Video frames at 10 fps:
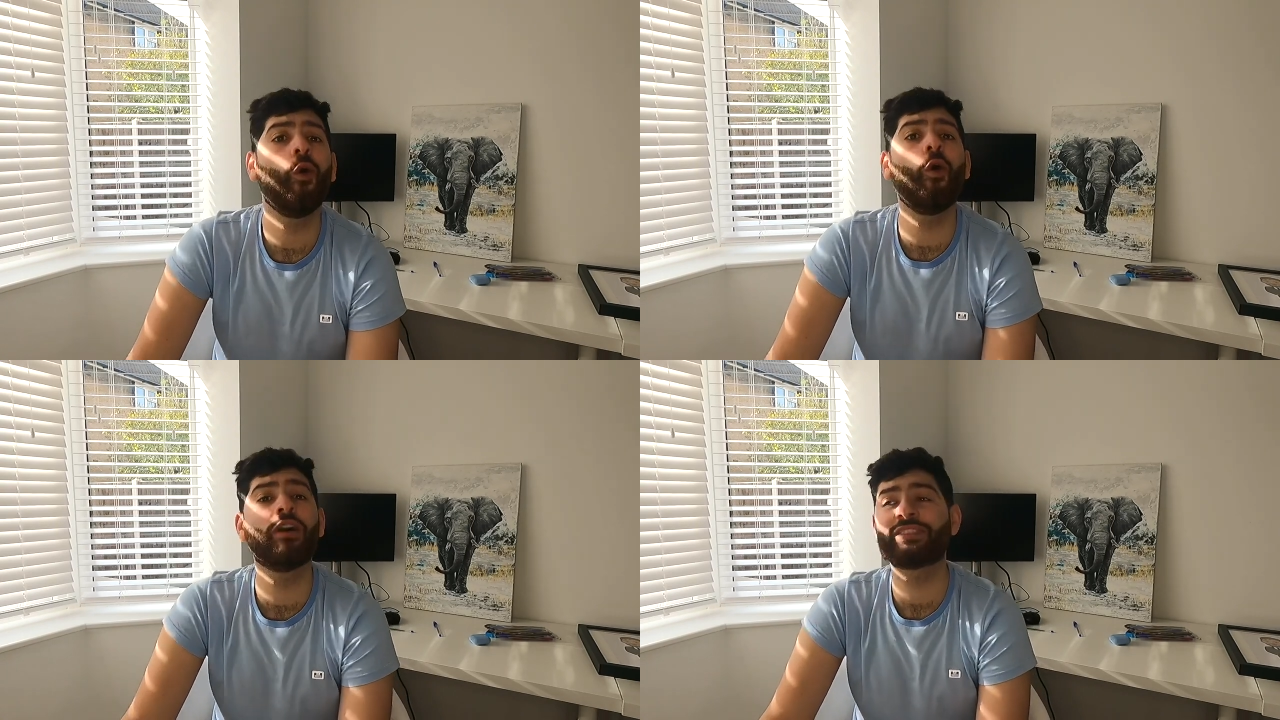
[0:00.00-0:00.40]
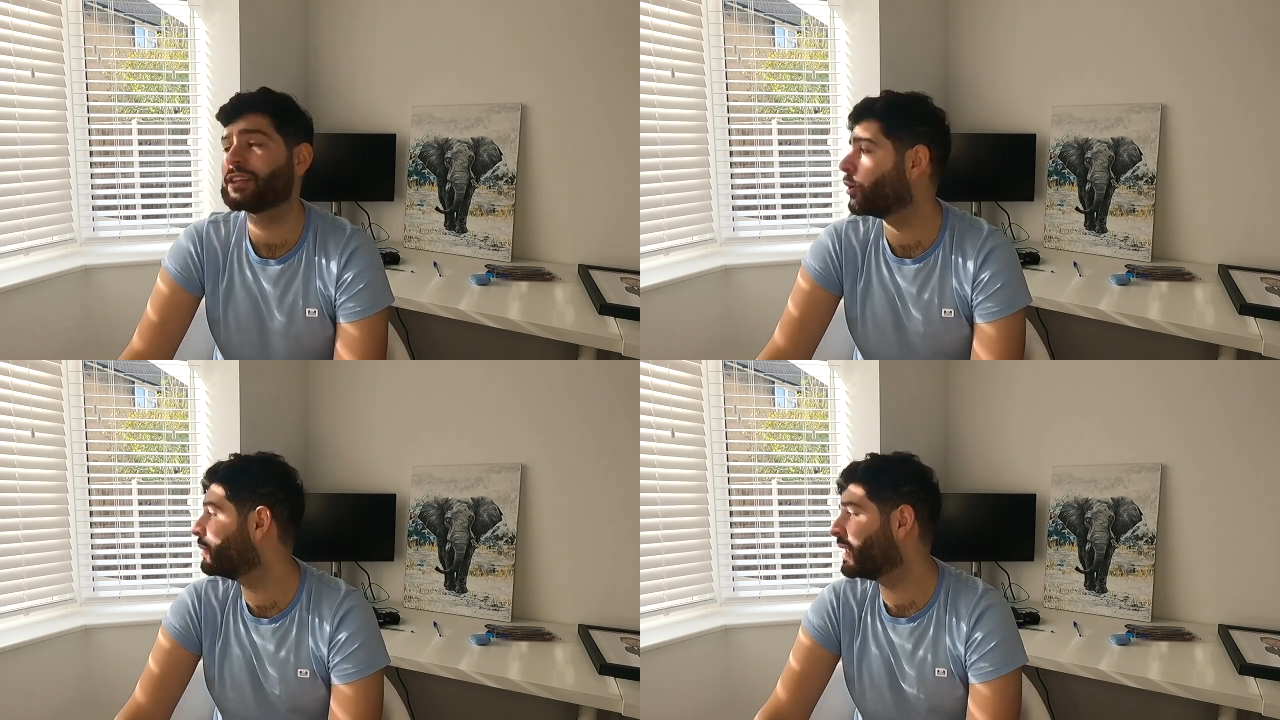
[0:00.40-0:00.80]
Or if they
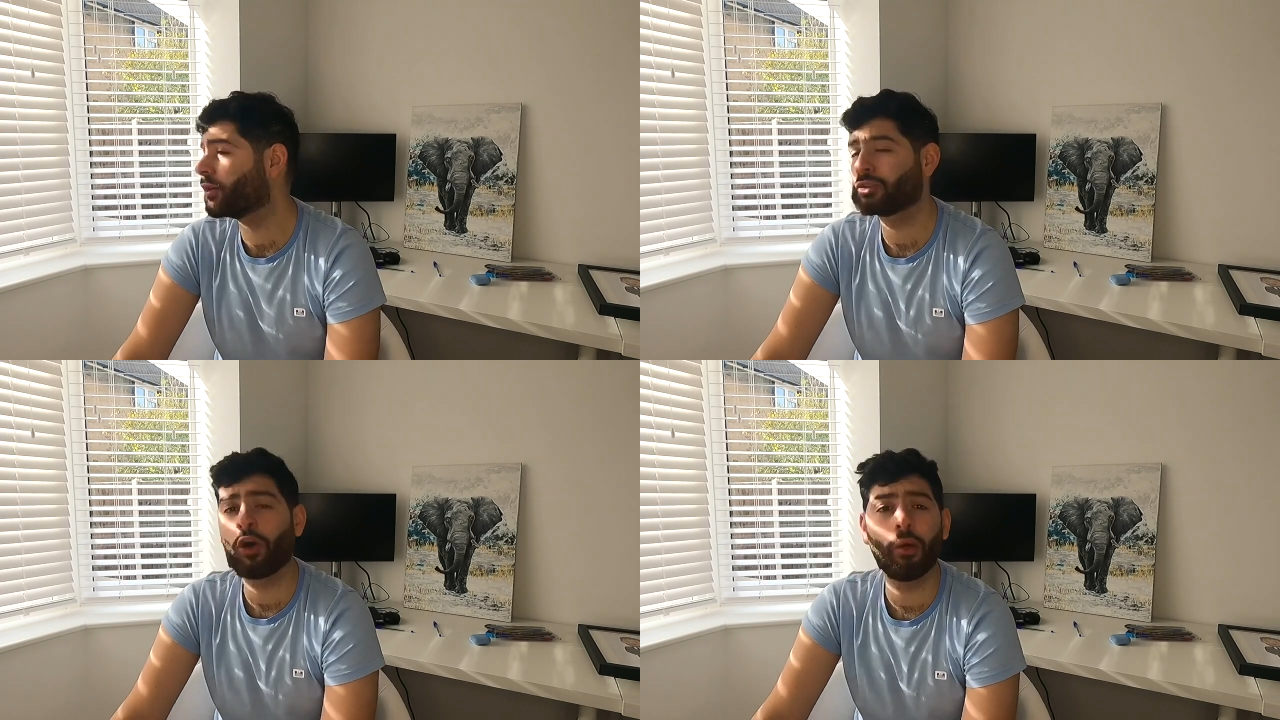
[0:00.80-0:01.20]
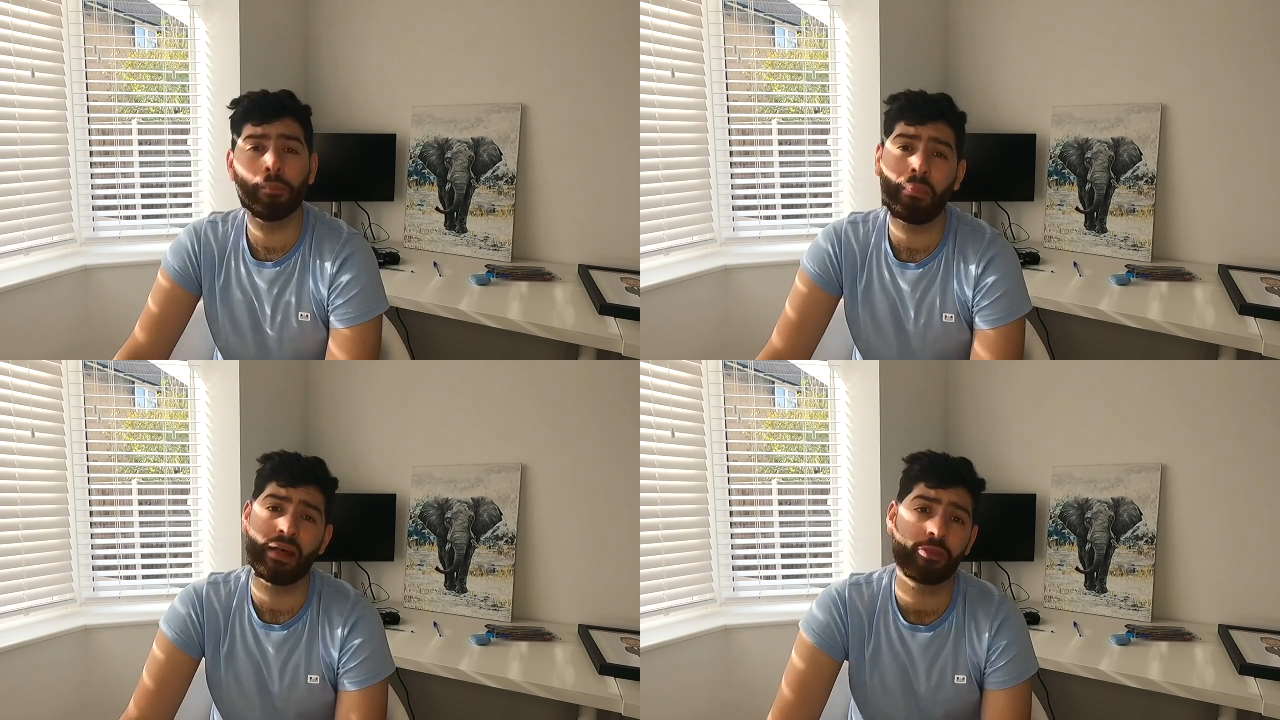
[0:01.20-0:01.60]
told me they are
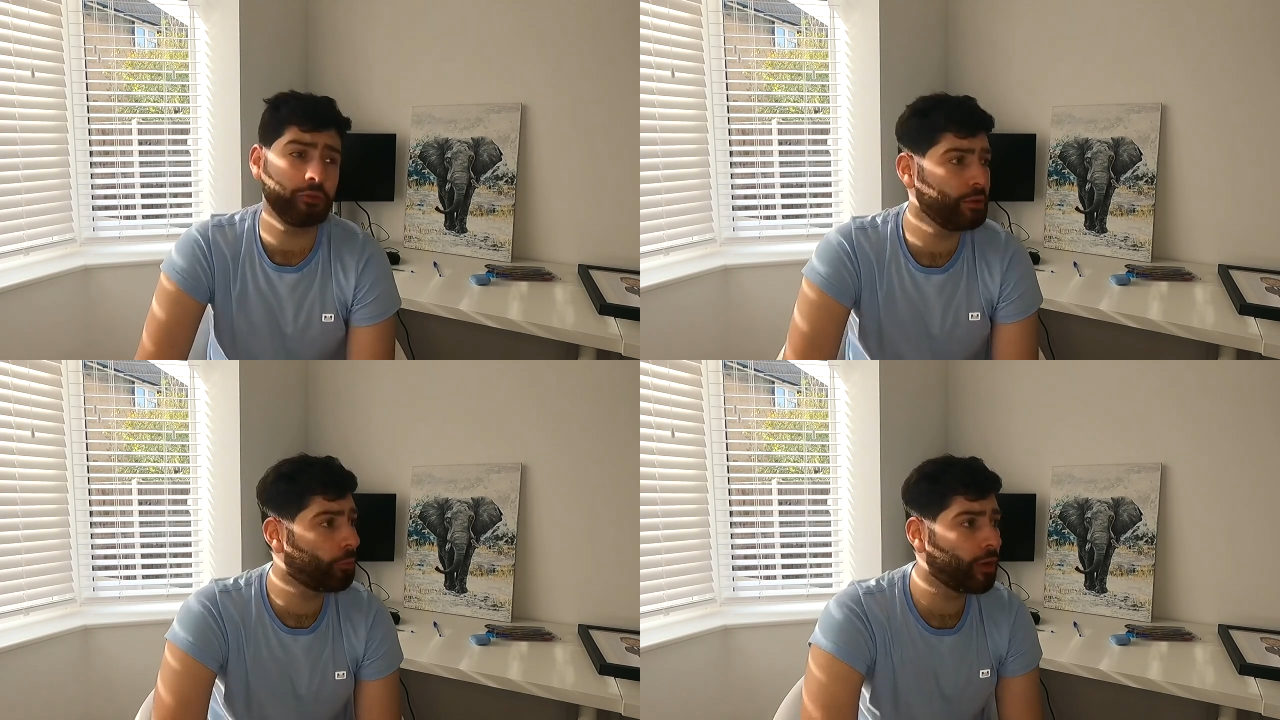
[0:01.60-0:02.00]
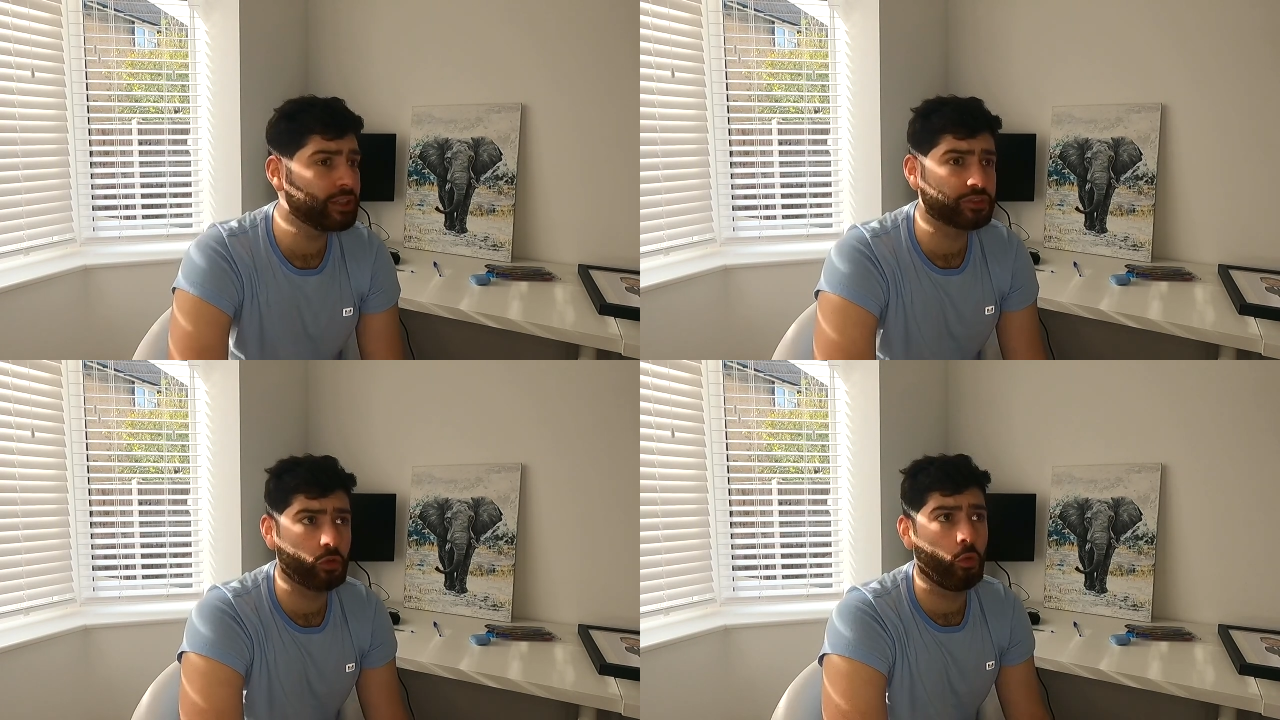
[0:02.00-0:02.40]
top by three
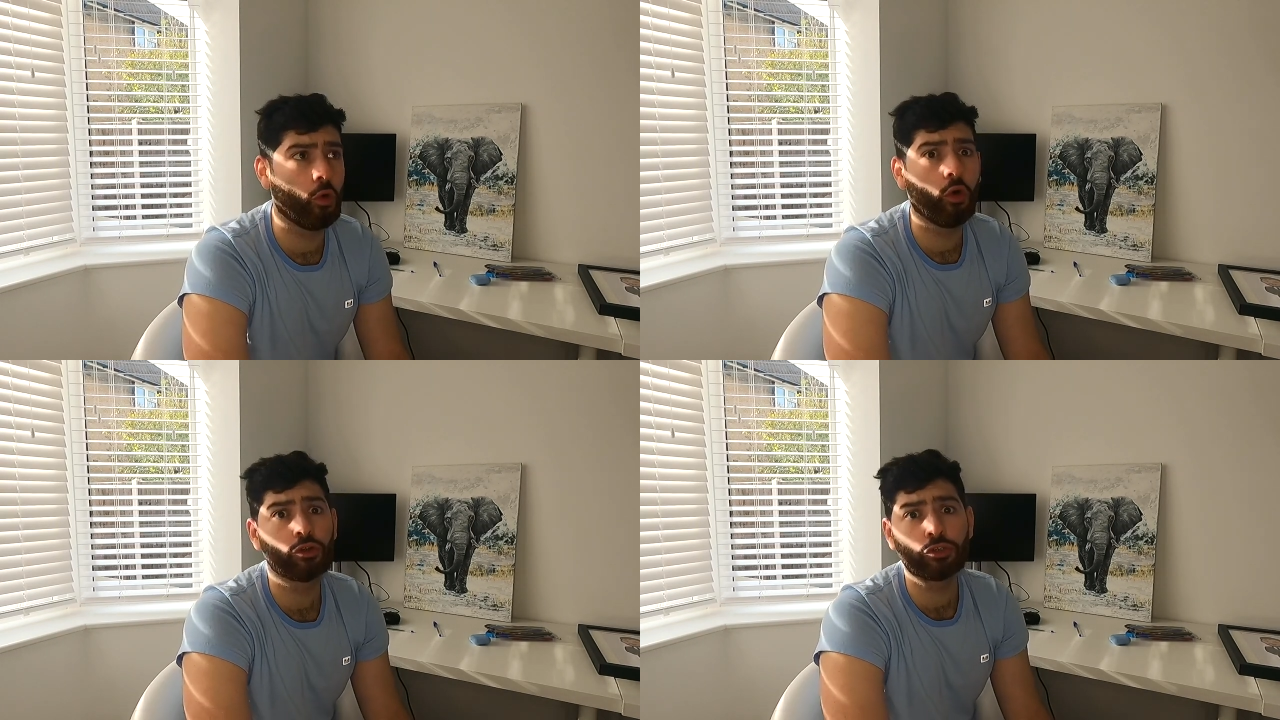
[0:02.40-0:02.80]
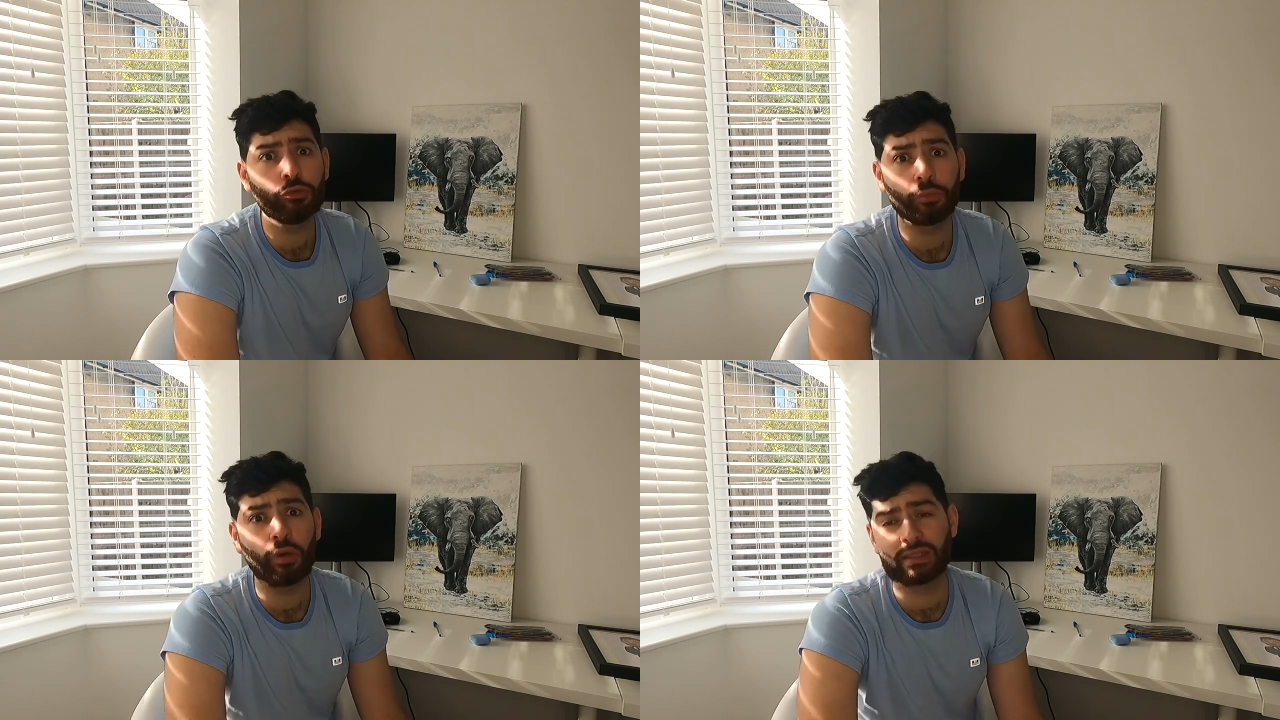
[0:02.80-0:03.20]
points or
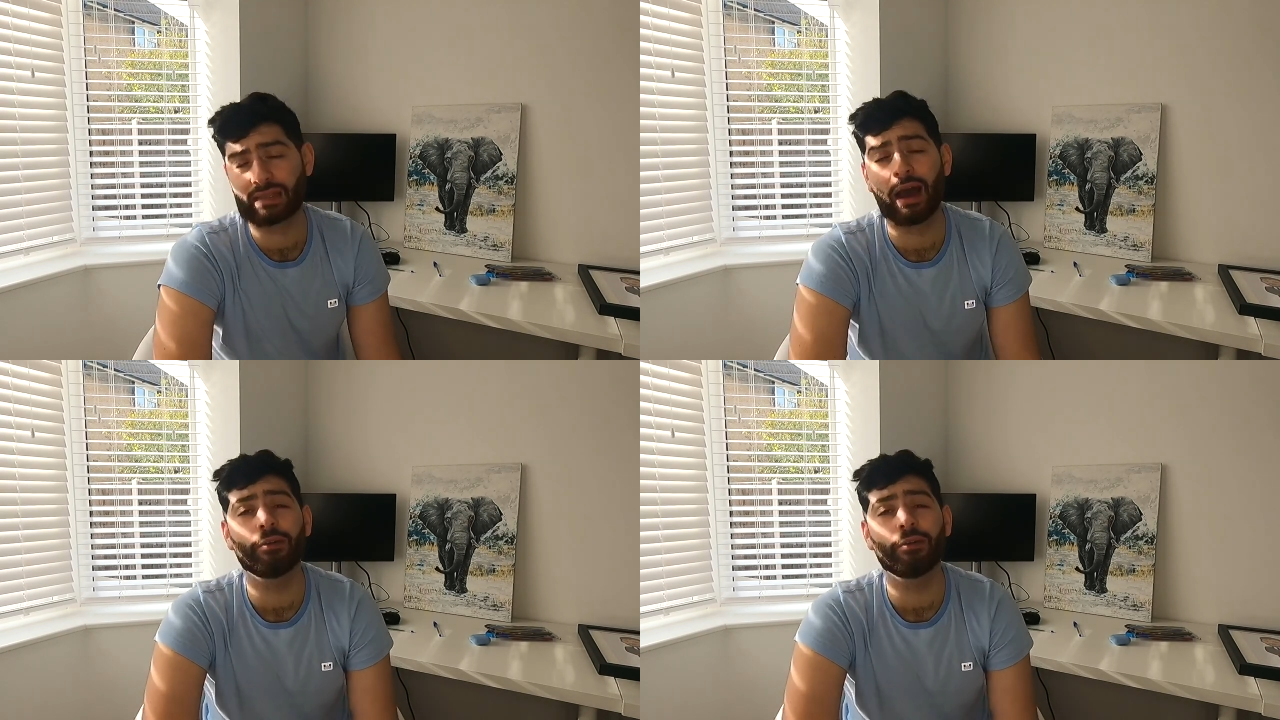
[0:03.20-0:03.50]
two points,